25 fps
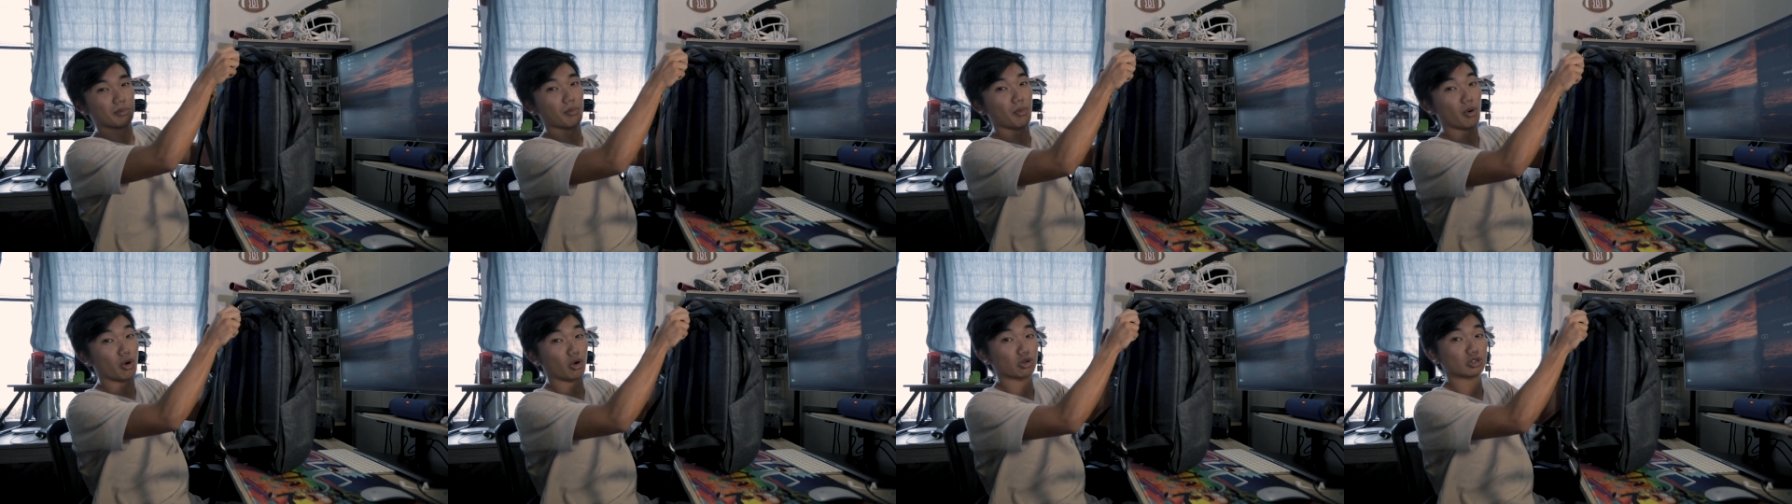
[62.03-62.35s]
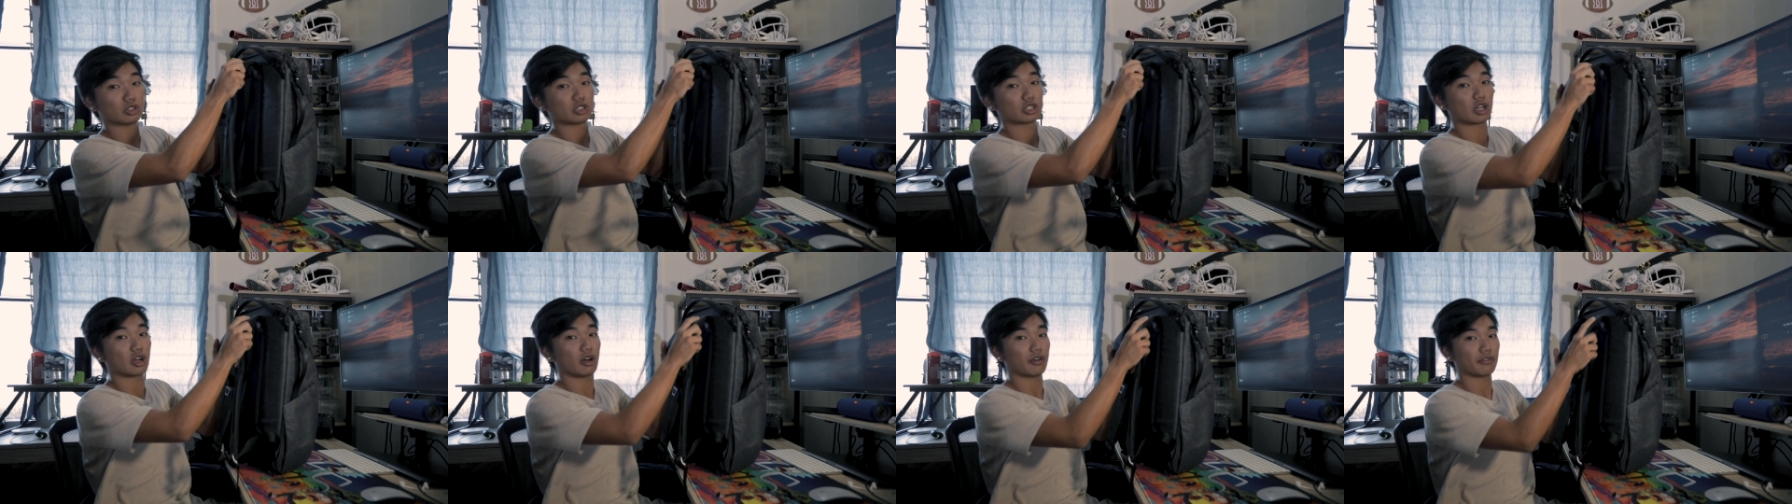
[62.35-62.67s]

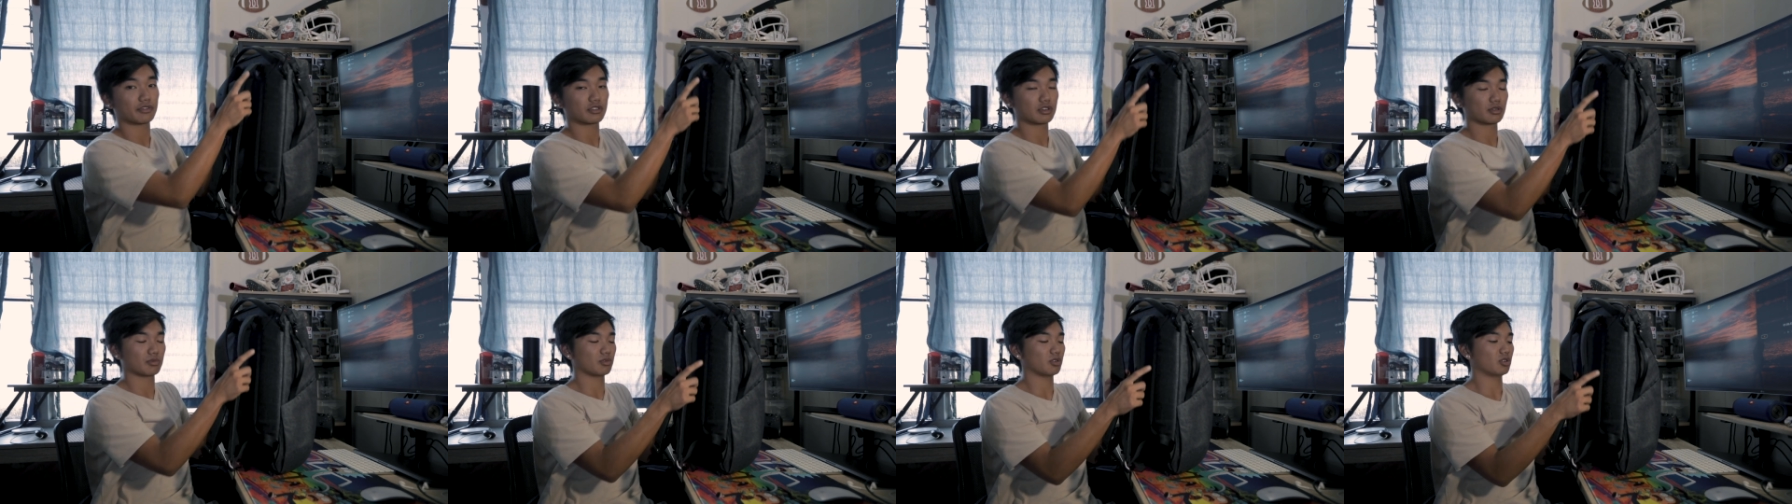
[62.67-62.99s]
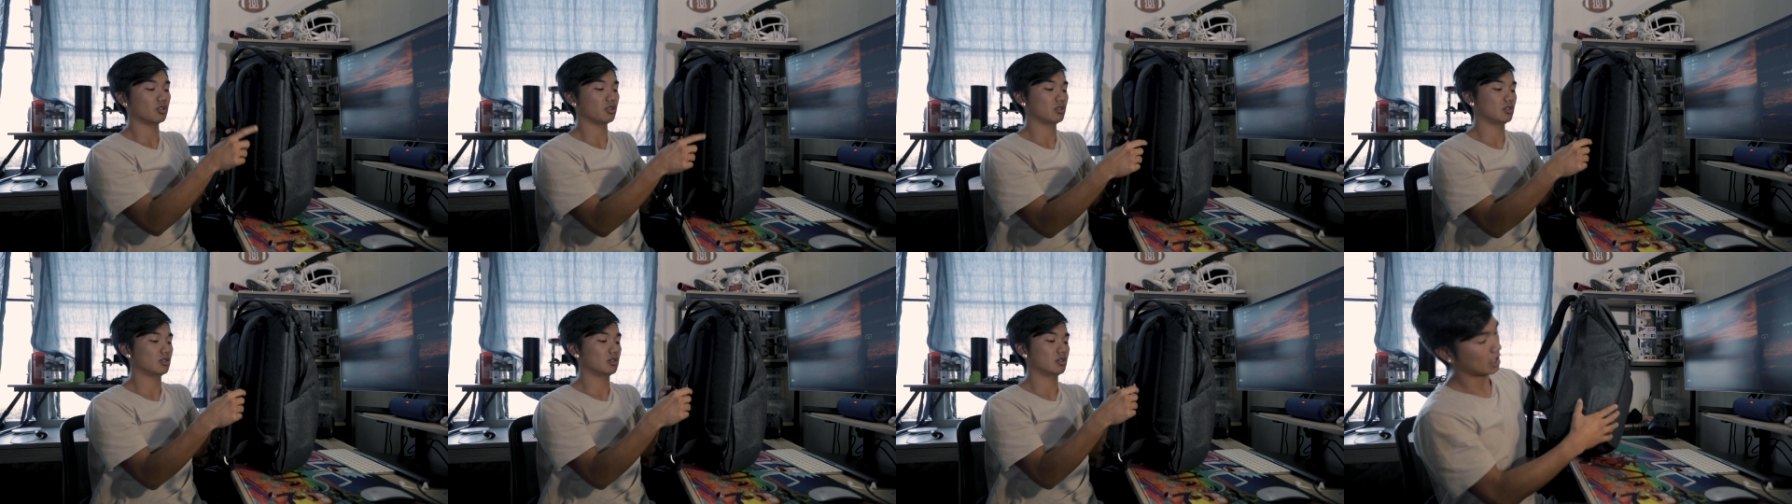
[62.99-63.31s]
most
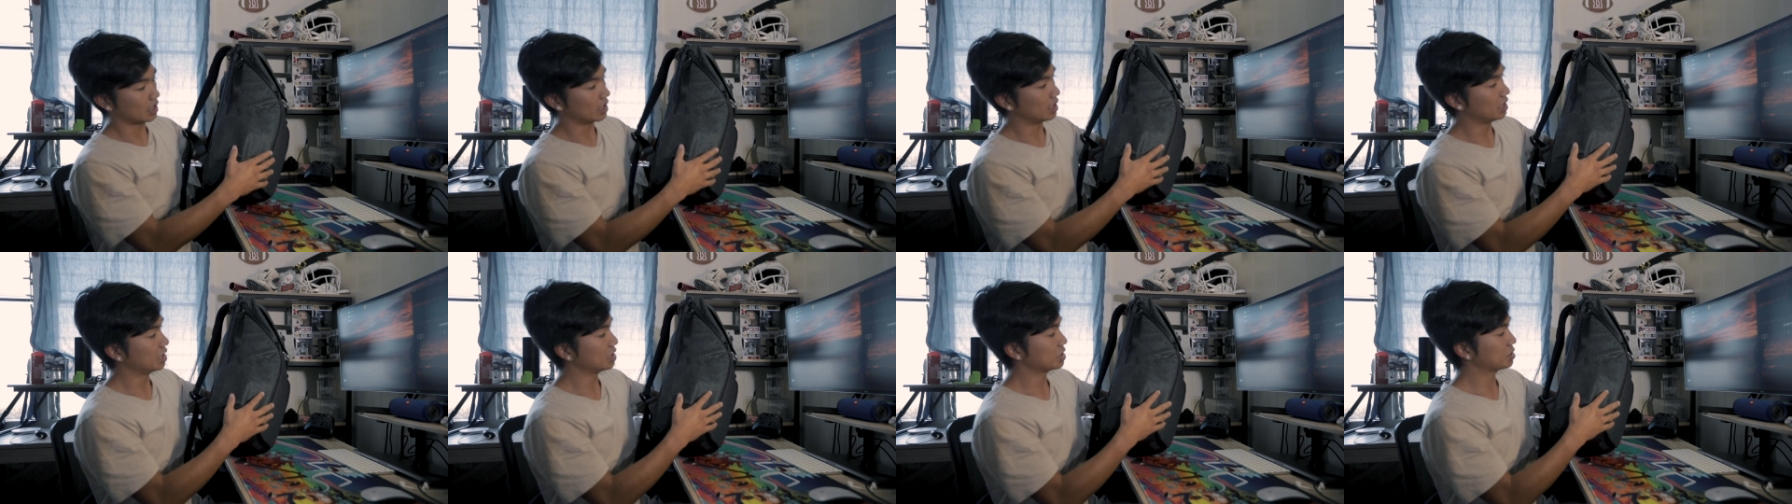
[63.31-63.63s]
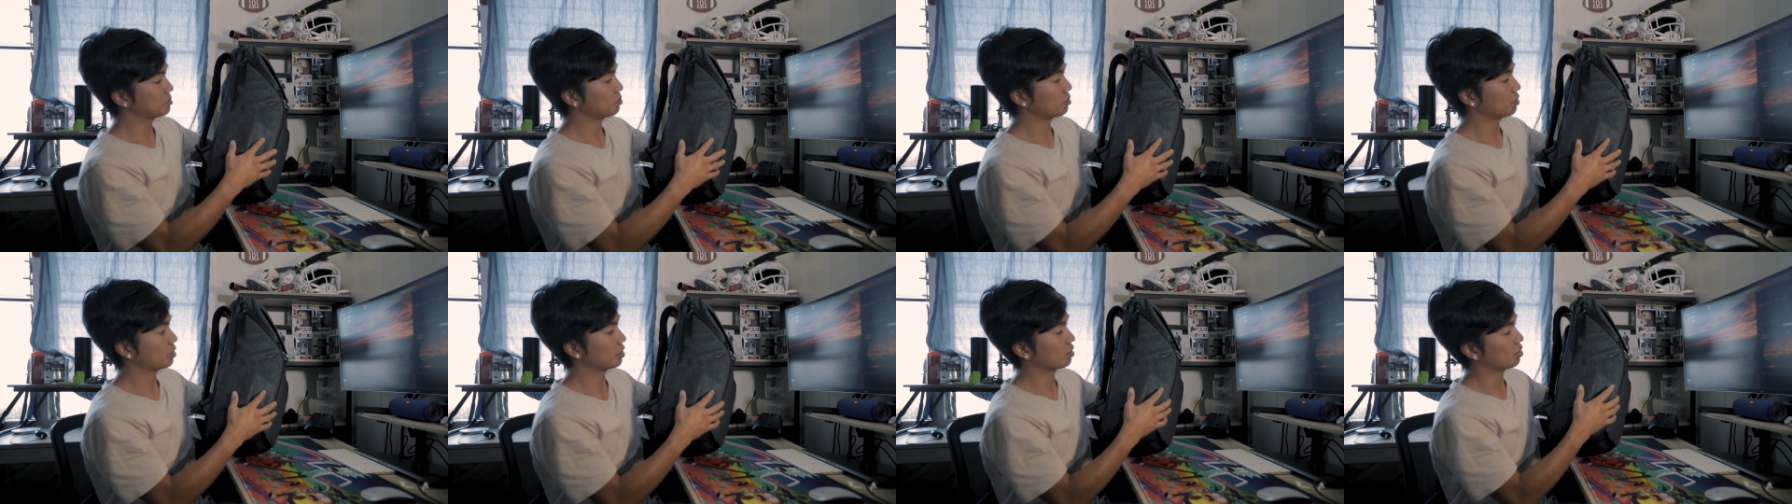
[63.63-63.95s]
comfortable. It
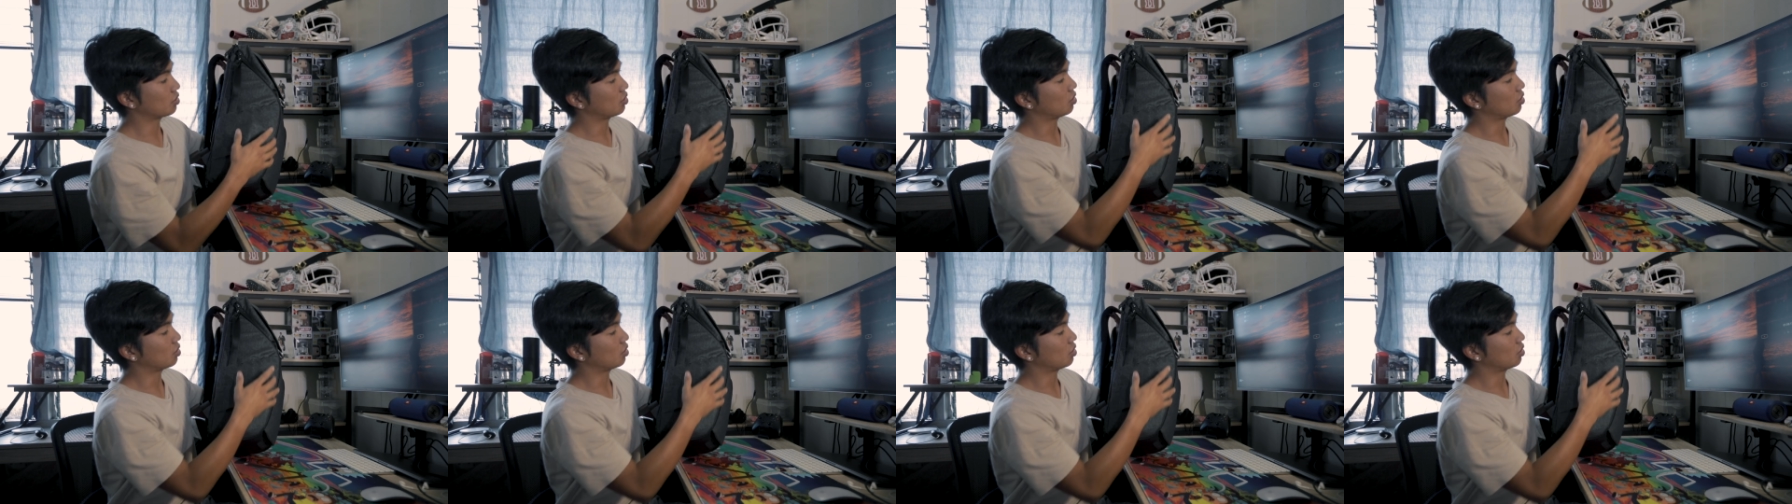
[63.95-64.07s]
is pretty